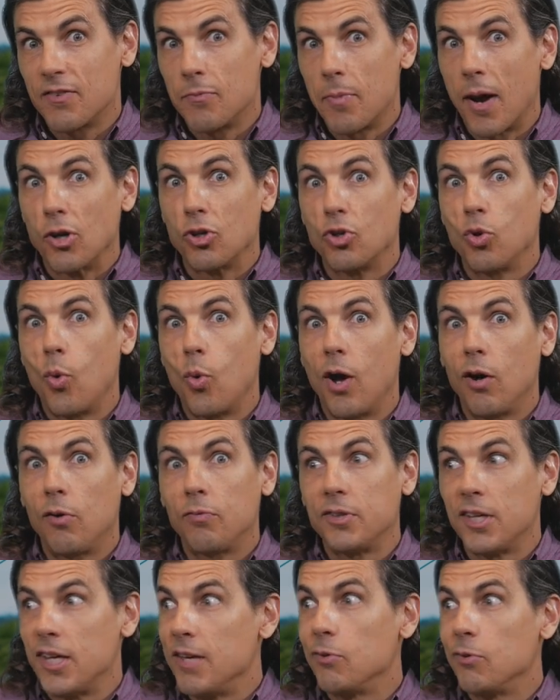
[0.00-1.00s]
of about
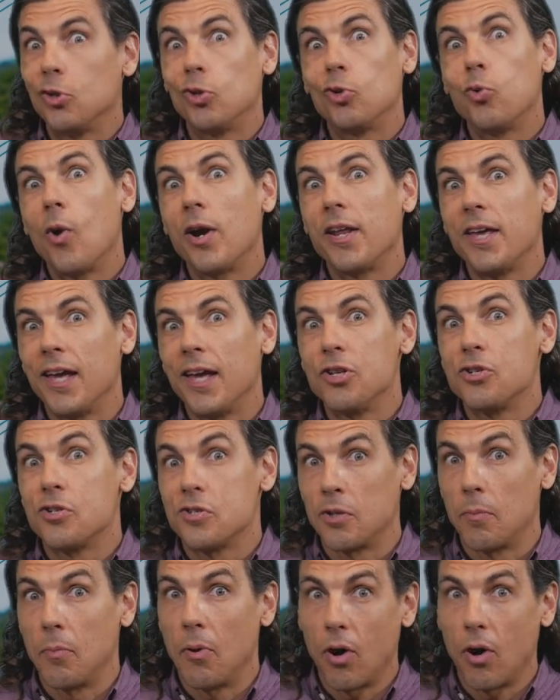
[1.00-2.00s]
twelve to even twenty
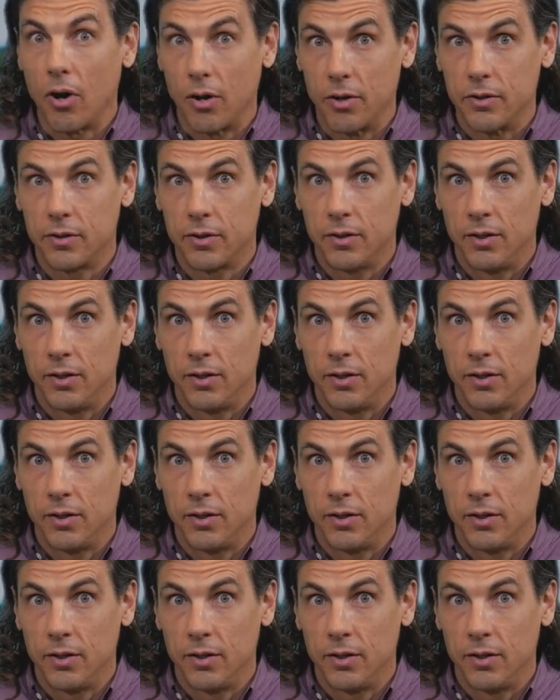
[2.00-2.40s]
inches apart.